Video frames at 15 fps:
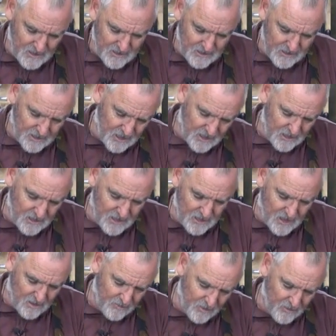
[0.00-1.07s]
Let's get in there,
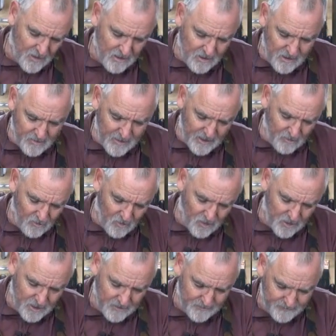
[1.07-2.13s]
don't be worried about
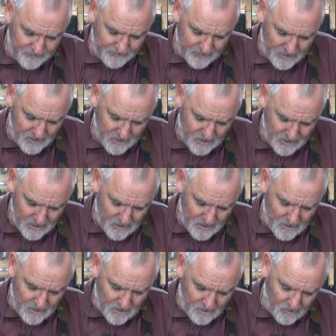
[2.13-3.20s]
water.
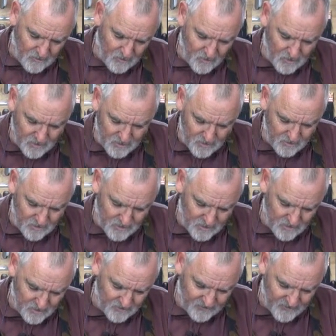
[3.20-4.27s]
Water and wood are
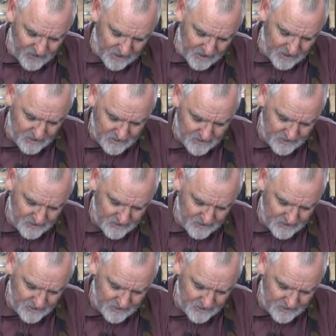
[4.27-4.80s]
good friends,